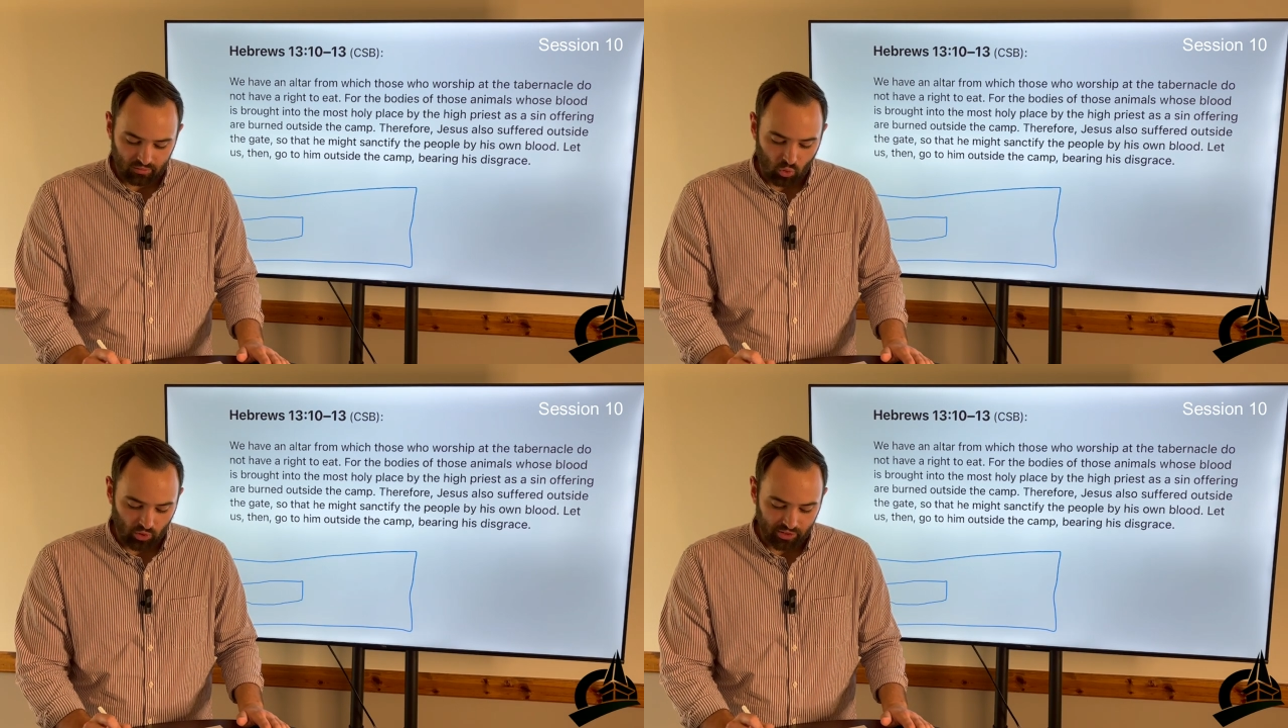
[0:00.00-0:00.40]

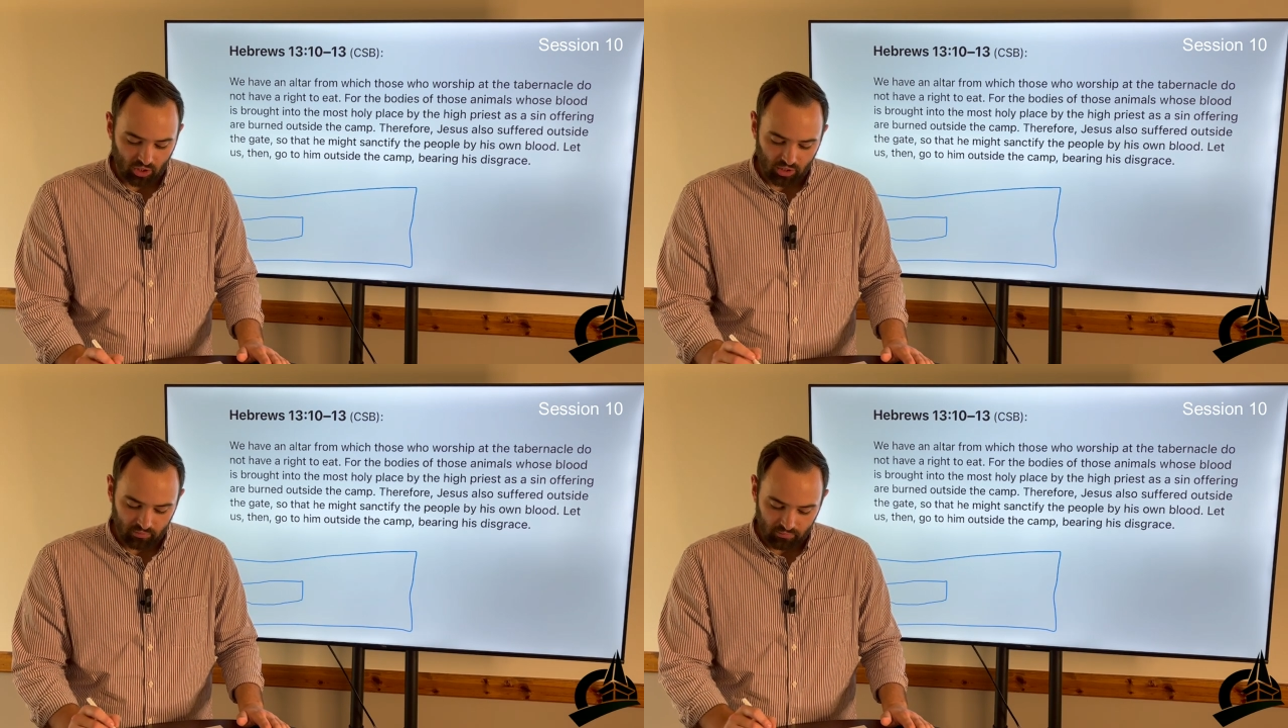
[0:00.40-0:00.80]

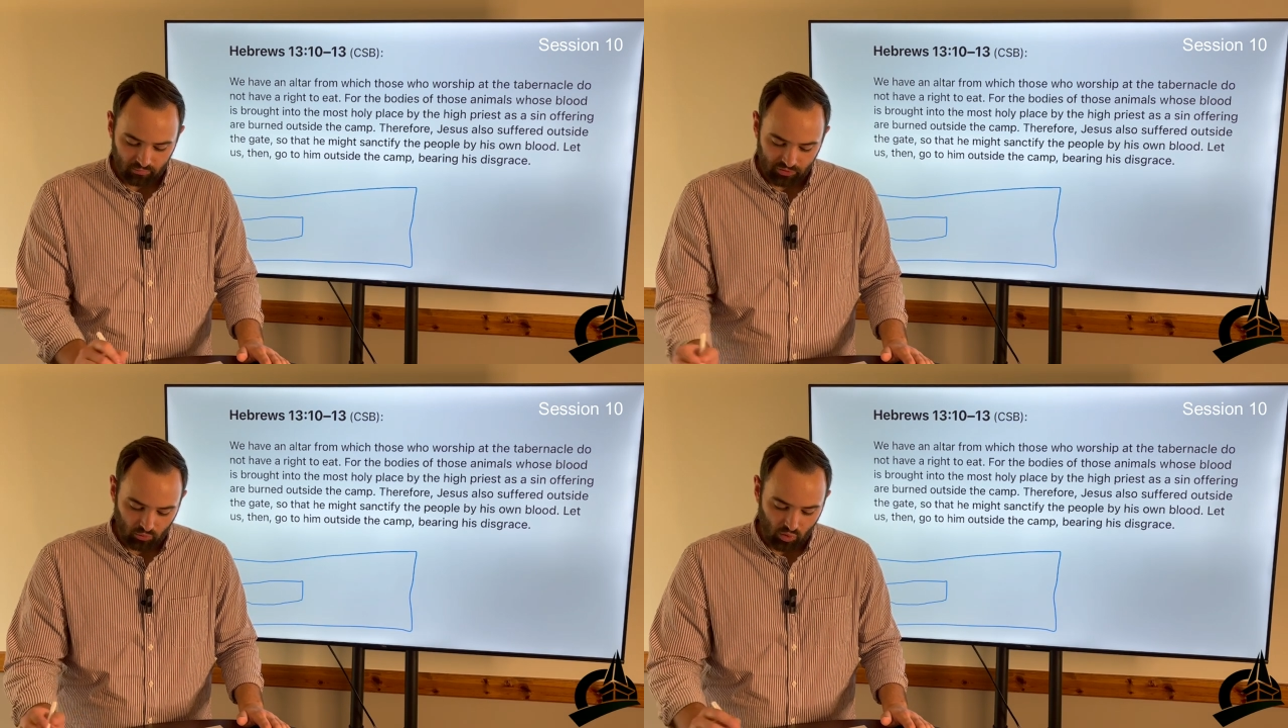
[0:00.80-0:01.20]
courtyard
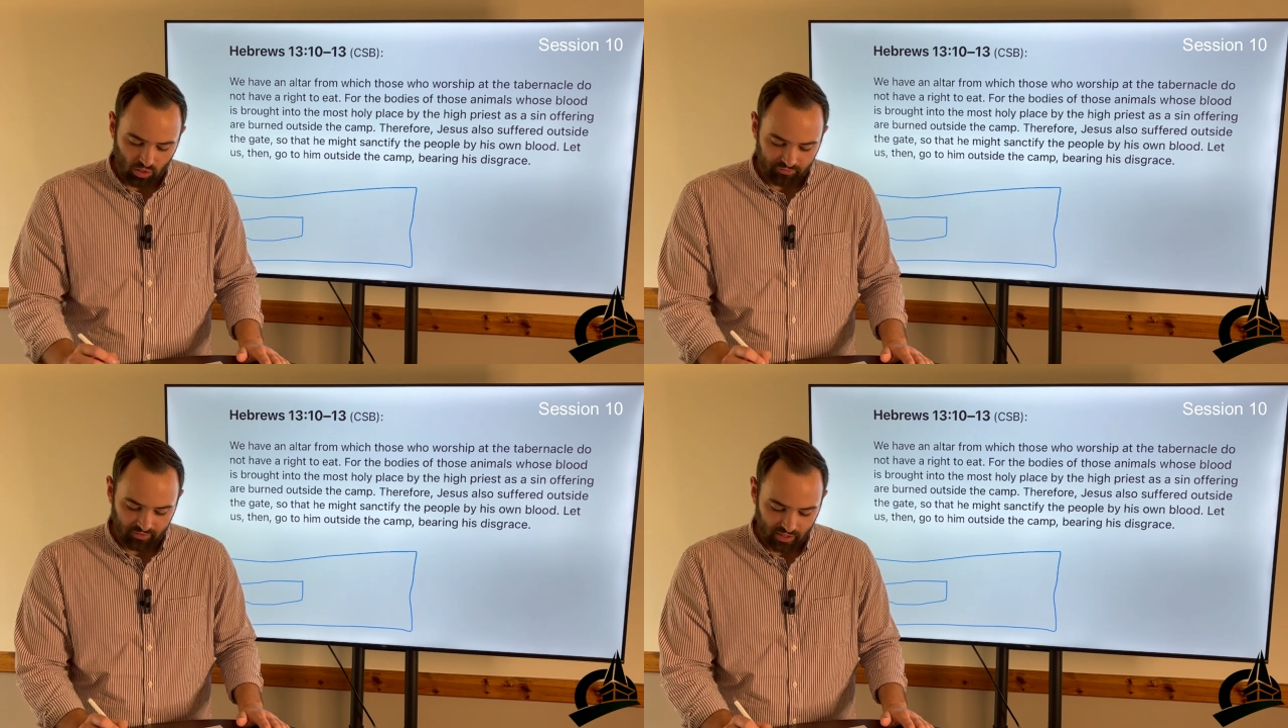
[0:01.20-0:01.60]
with the
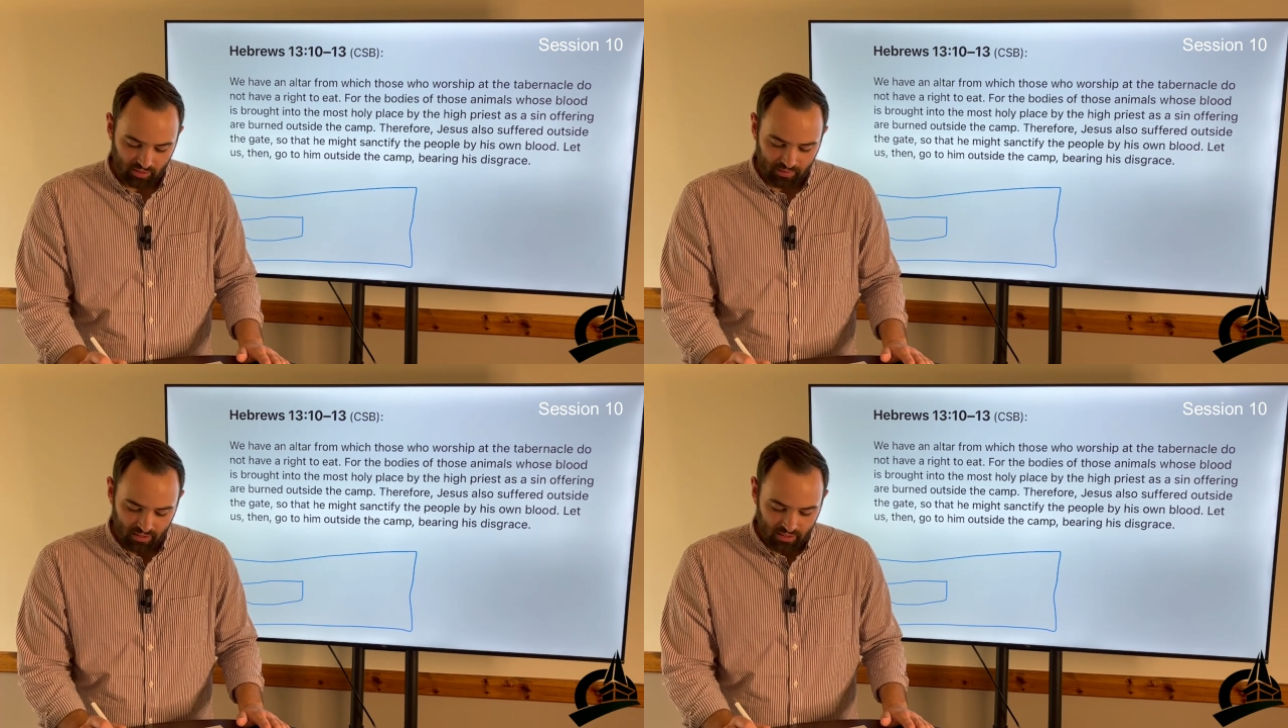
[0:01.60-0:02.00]
wall set up,